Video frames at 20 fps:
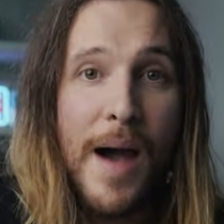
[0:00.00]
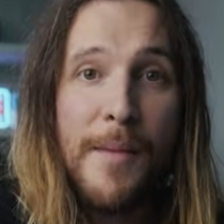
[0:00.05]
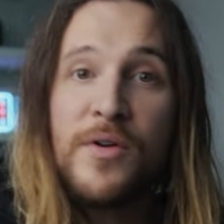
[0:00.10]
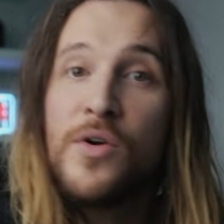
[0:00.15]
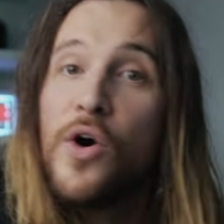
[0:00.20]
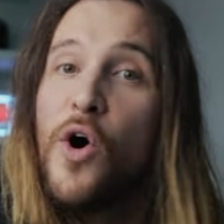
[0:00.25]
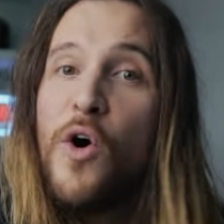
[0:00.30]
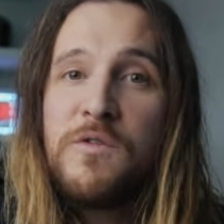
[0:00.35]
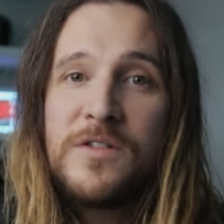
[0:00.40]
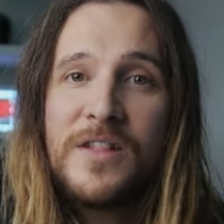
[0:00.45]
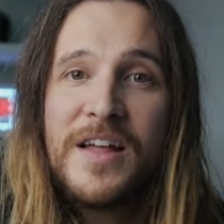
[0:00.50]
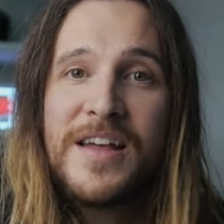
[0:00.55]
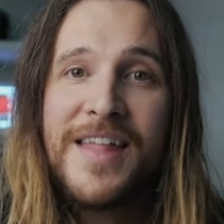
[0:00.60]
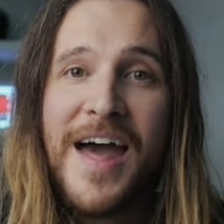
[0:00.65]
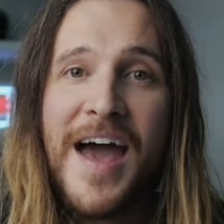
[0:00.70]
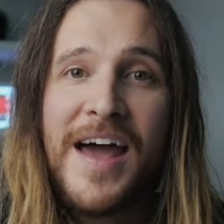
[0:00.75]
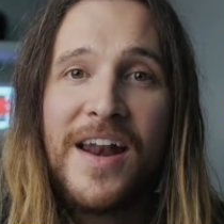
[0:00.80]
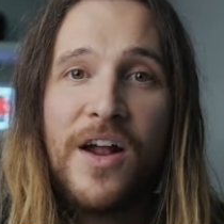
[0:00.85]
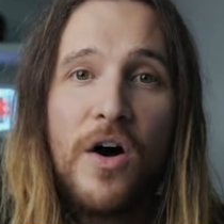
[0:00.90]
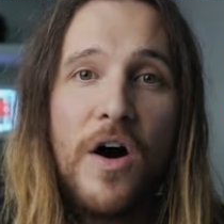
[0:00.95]
I'm gonna overlay
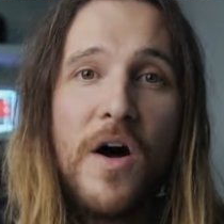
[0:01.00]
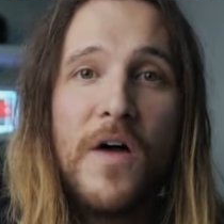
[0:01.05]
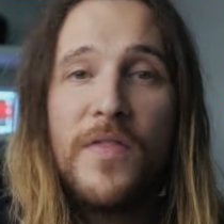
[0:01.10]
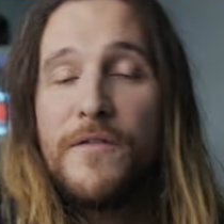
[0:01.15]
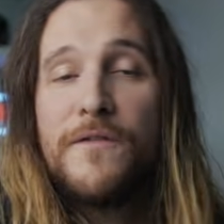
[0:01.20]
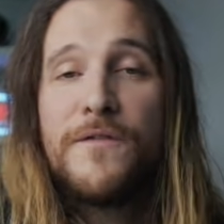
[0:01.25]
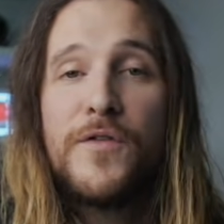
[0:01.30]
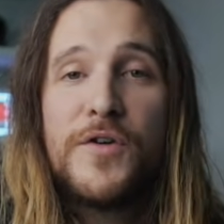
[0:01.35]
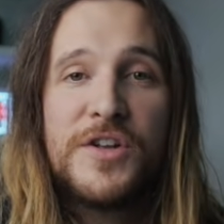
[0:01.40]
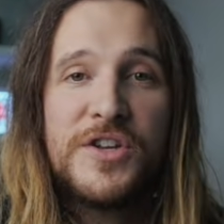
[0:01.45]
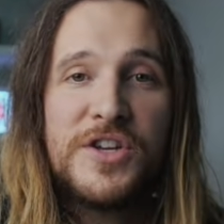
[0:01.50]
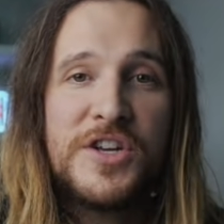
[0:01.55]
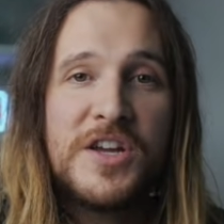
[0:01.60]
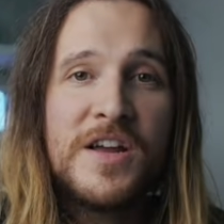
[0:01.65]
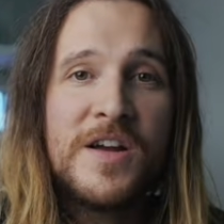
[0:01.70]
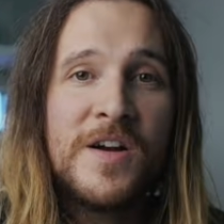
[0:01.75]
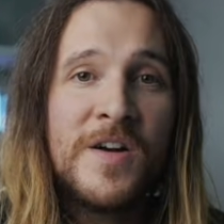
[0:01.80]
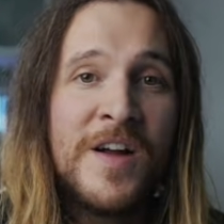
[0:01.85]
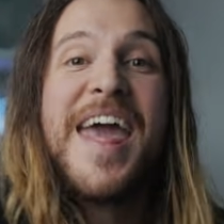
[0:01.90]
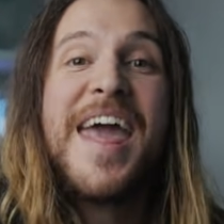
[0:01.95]
that on the footage
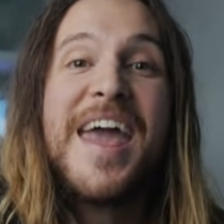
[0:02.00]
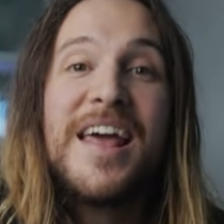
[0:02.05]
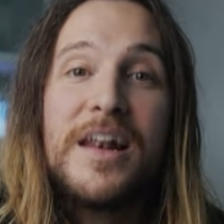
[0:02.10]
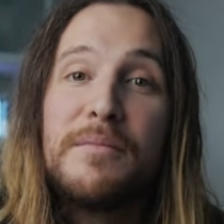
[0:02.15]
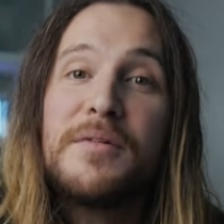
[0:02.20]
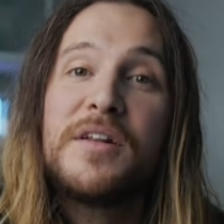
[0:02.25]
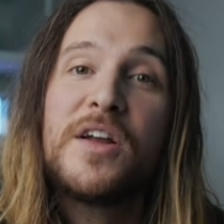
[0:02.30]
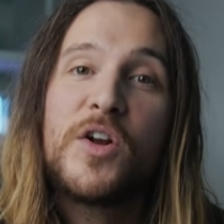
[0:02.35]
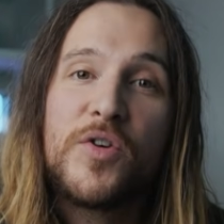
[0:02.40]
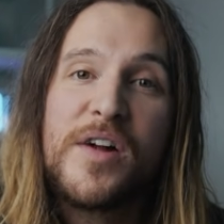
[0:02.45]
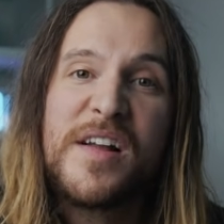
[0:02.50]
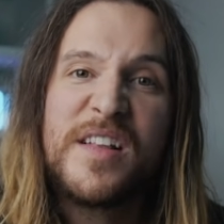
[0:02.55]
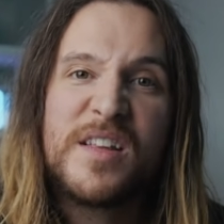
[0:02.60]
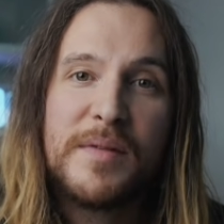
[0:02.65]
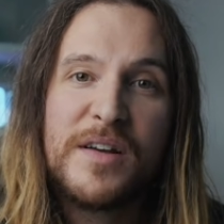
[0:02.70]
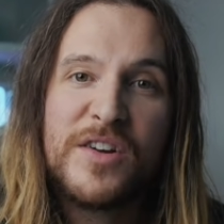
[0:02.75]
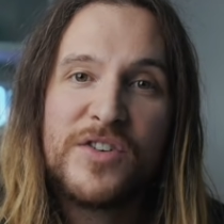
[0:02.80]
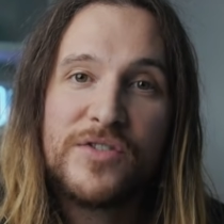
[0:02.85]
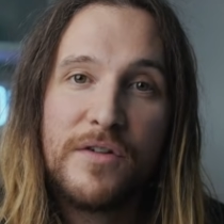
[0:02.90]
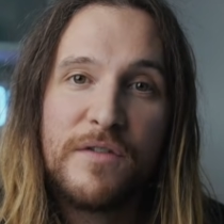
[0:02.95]
here and I'm gonna create
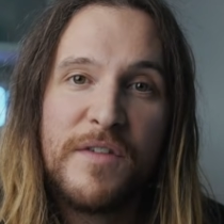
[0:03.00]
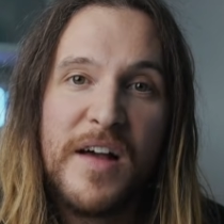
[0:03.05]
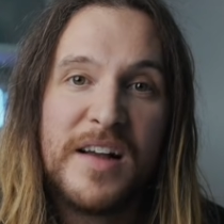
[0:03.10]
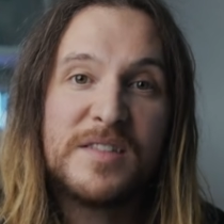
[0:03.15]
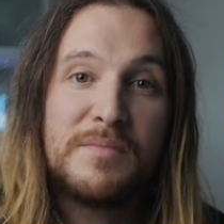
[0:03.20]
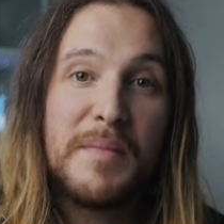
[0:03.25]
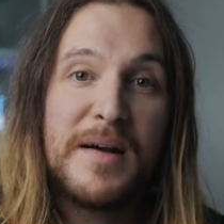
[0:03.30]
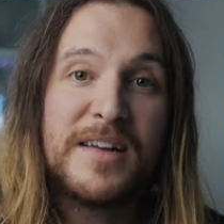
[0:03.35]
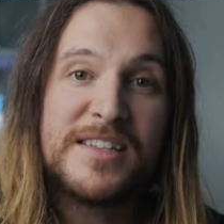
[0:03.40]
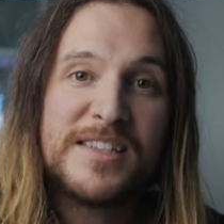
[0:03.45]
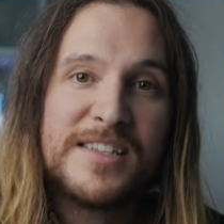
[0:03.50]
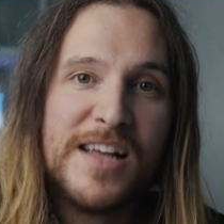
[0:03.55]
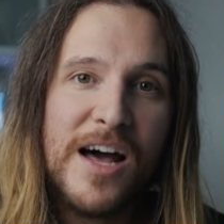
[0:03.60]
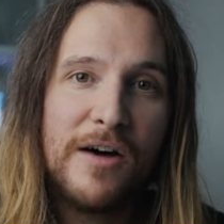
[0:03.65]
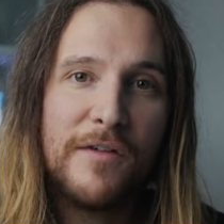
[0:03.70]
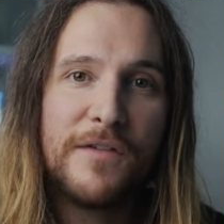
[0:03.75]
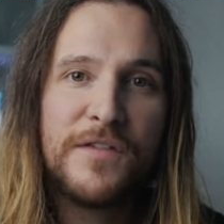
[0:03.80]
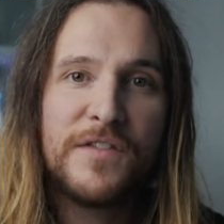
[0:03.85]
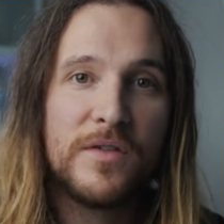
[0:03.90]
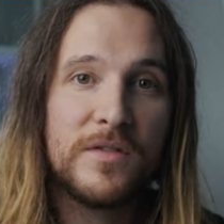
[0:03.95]
some extra effects myself.